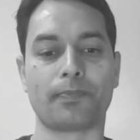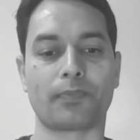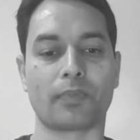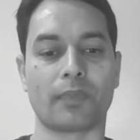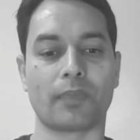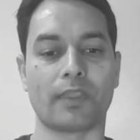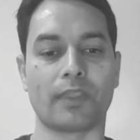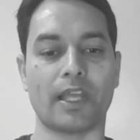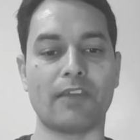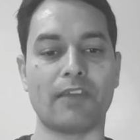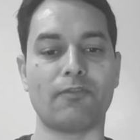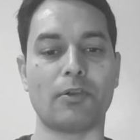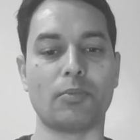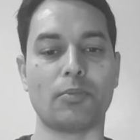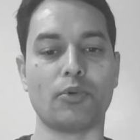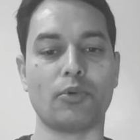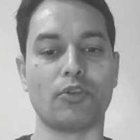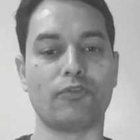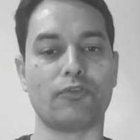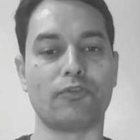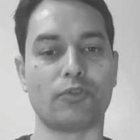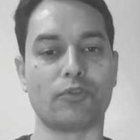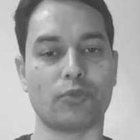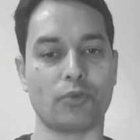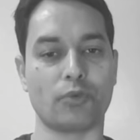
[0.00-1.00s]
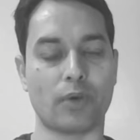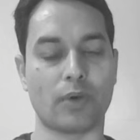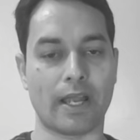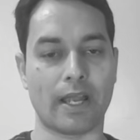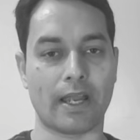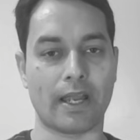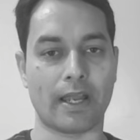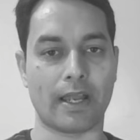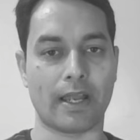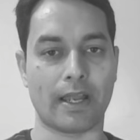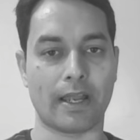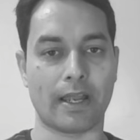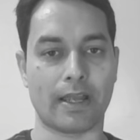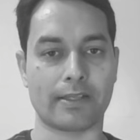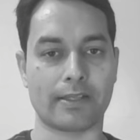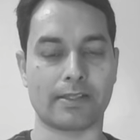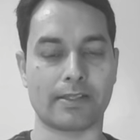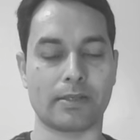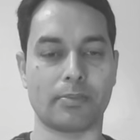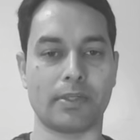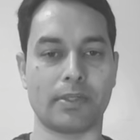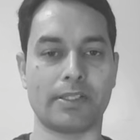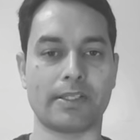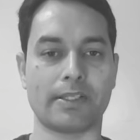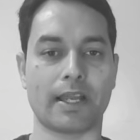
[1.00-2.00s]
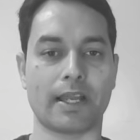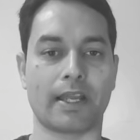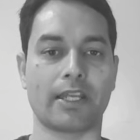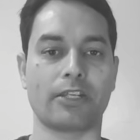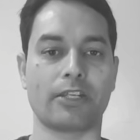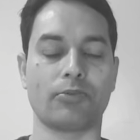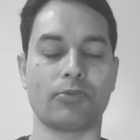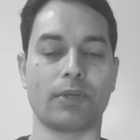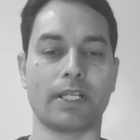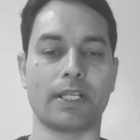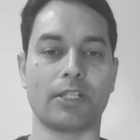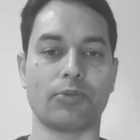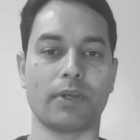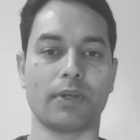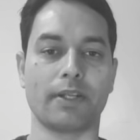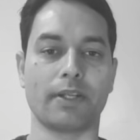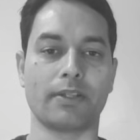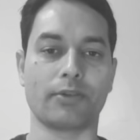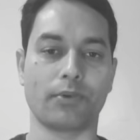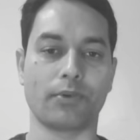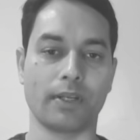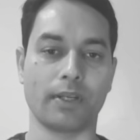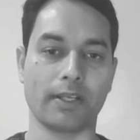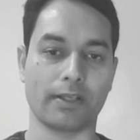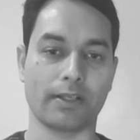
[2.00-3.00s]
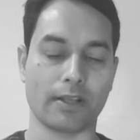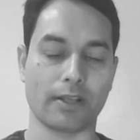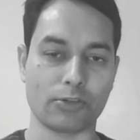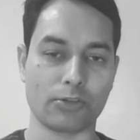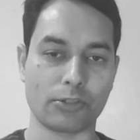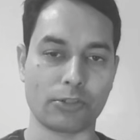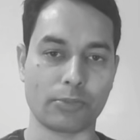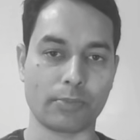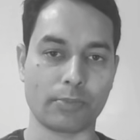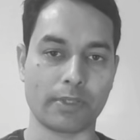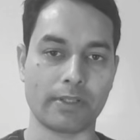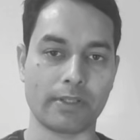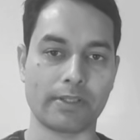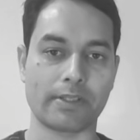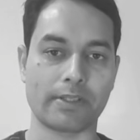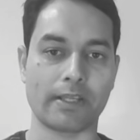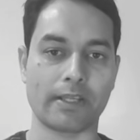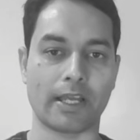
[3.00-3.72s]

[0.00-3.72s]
Then we moved to SAP TechEd 2023 announcements,